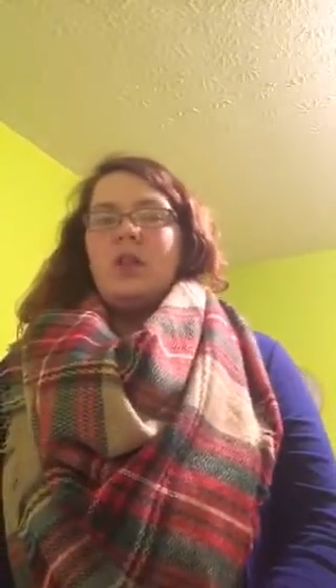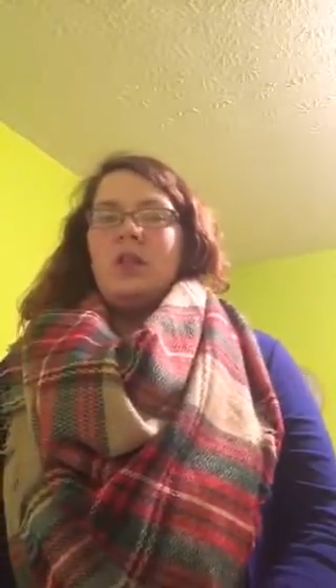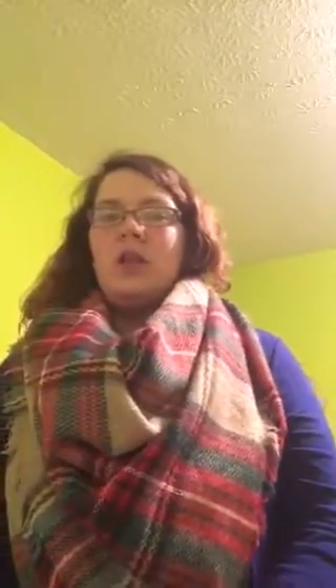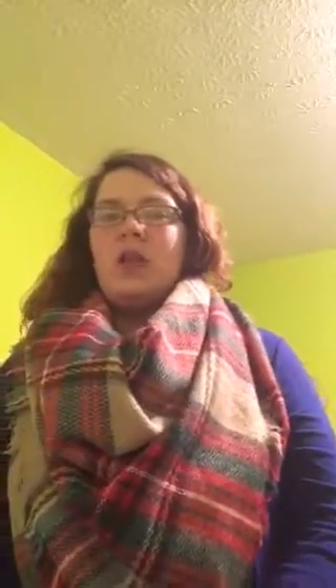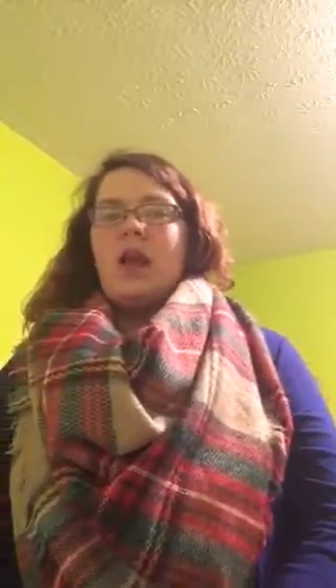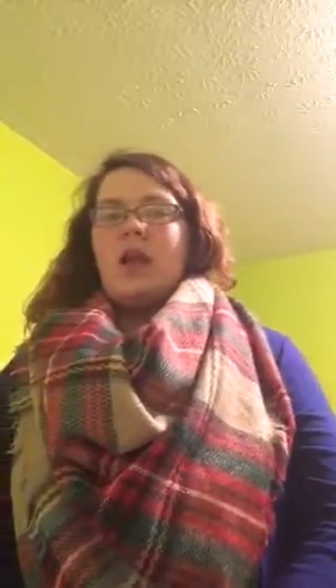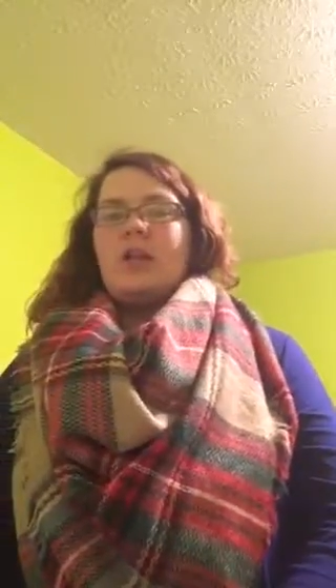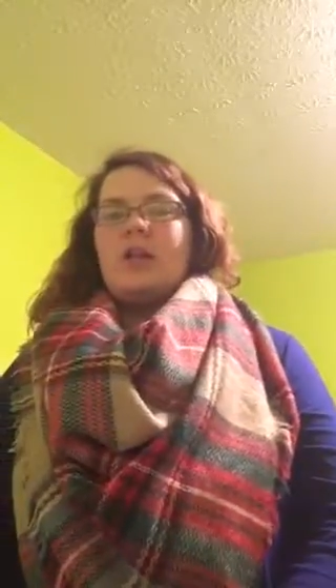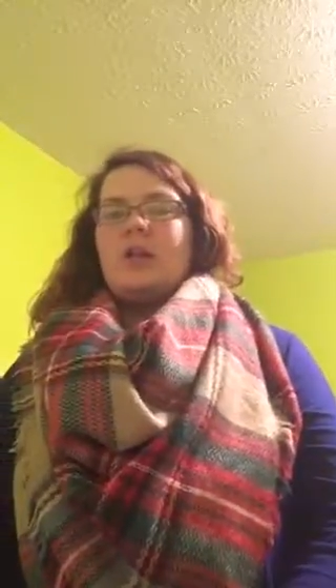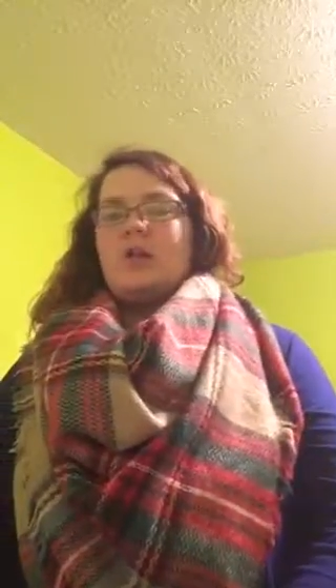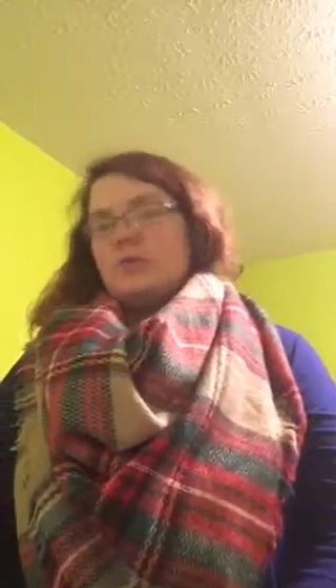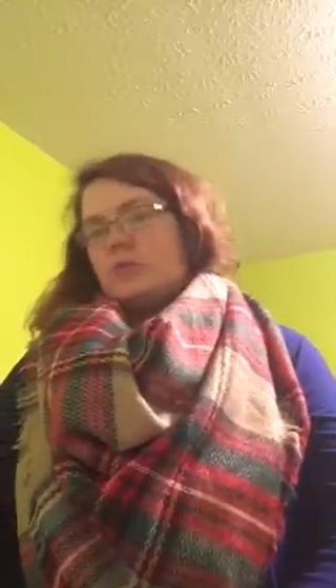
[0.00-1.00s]
learn how to
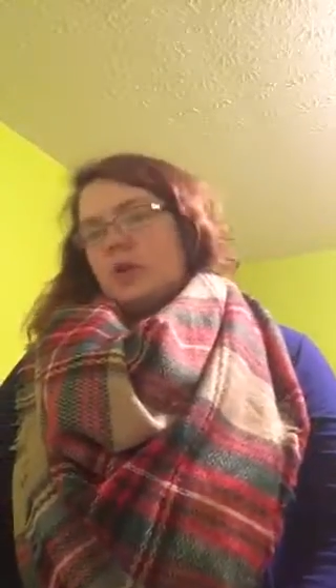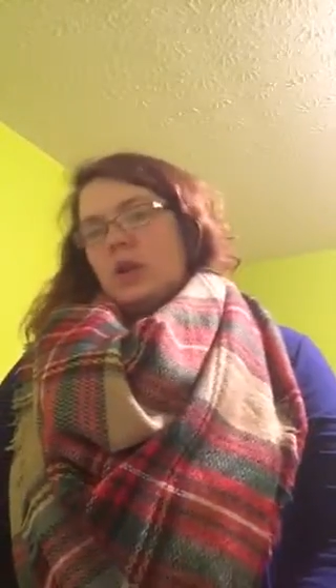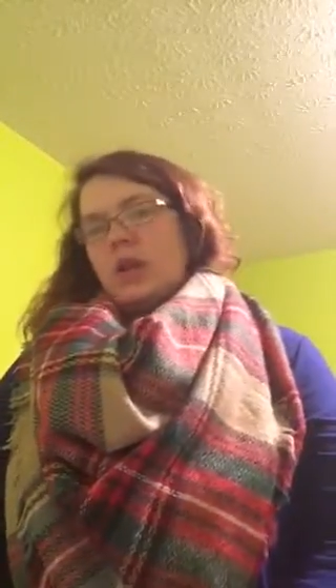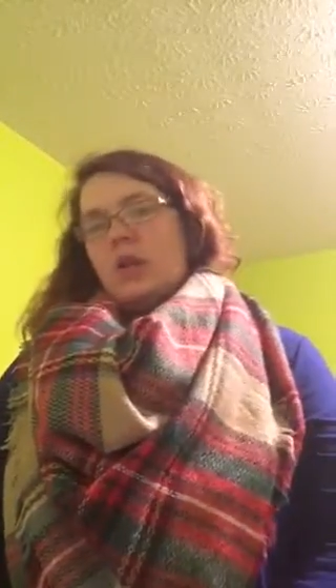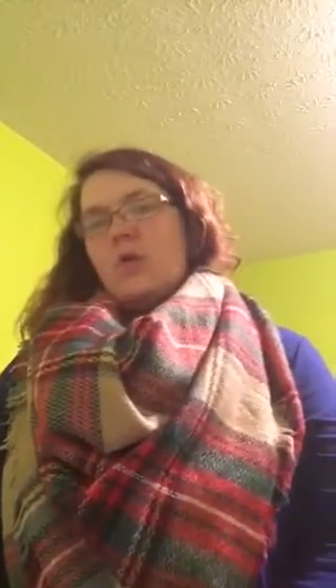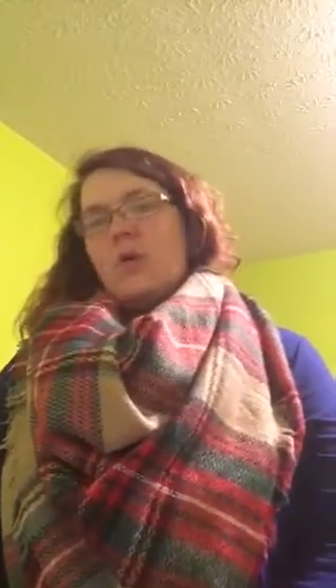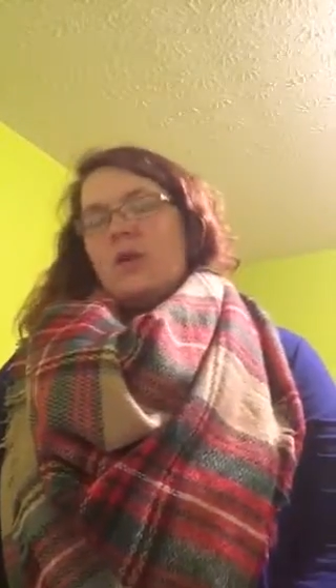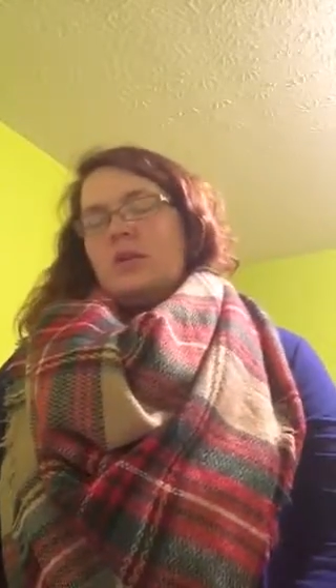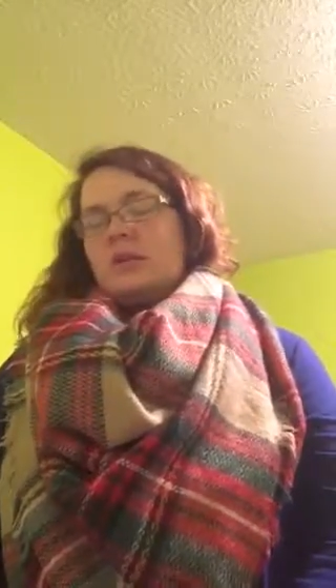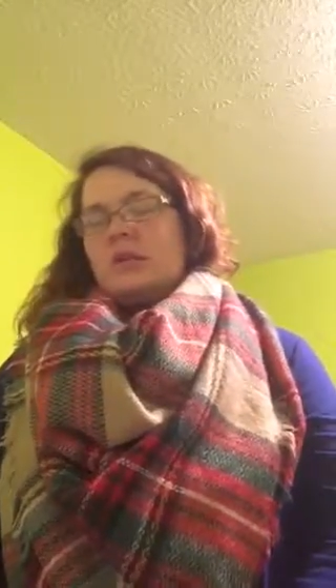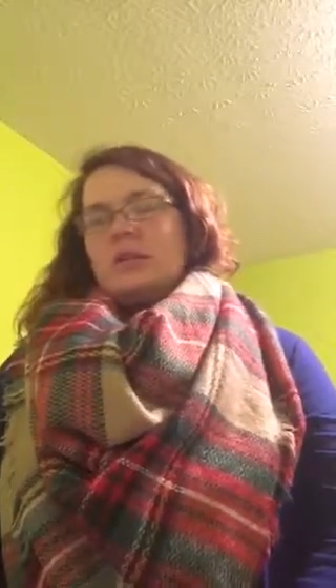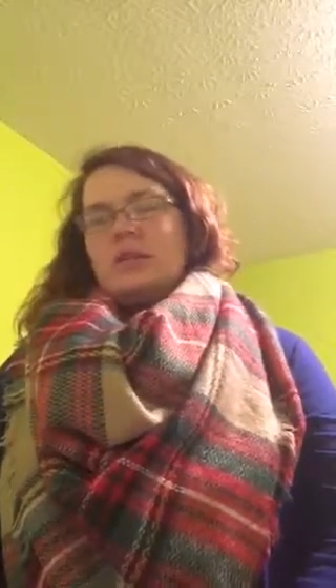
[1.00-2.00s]
use
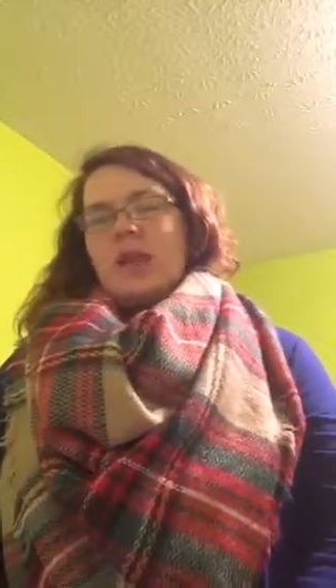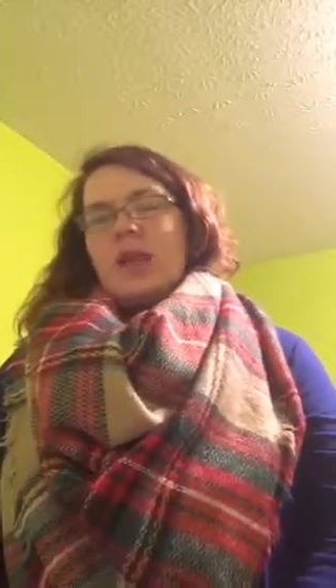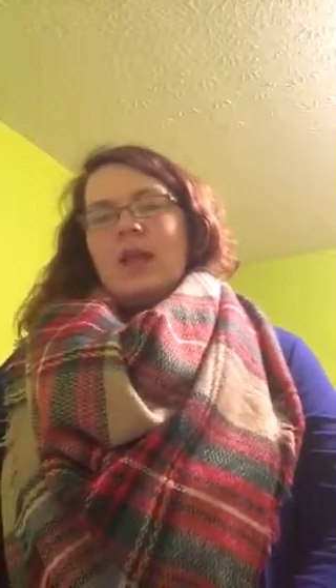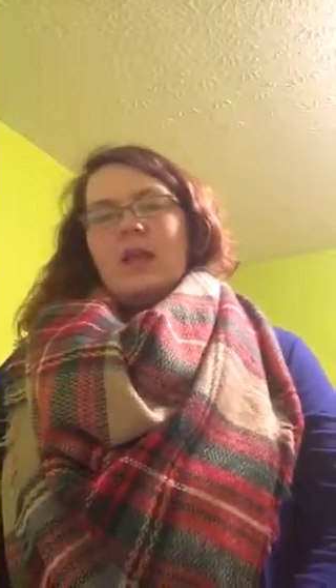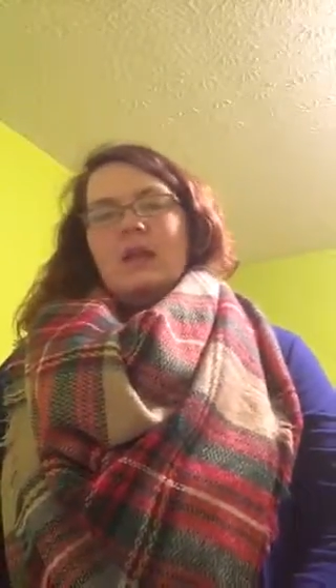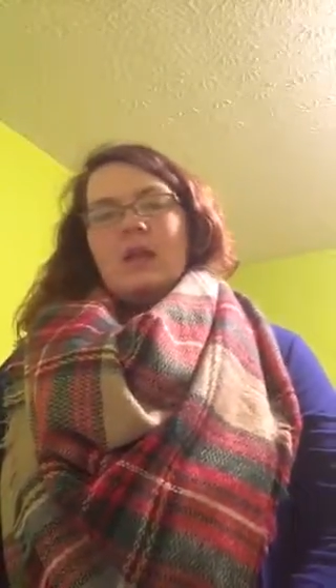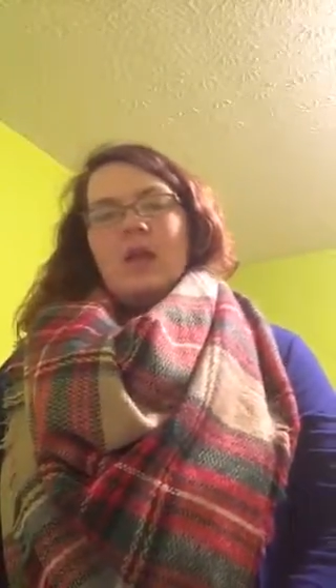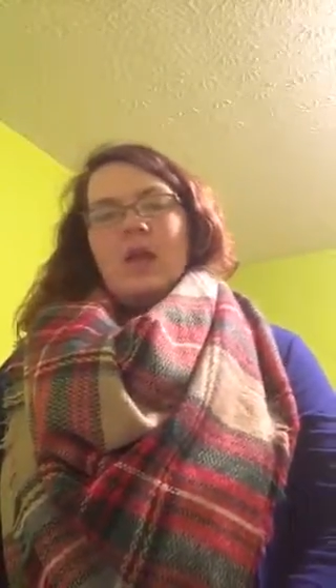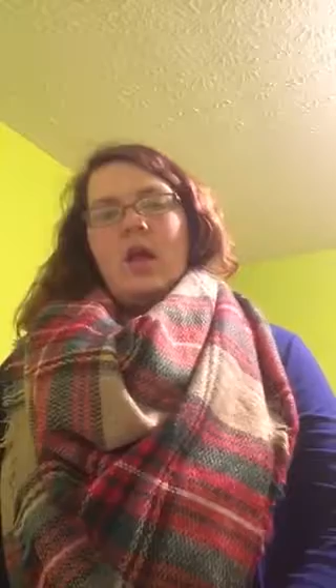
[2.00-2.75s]
equations and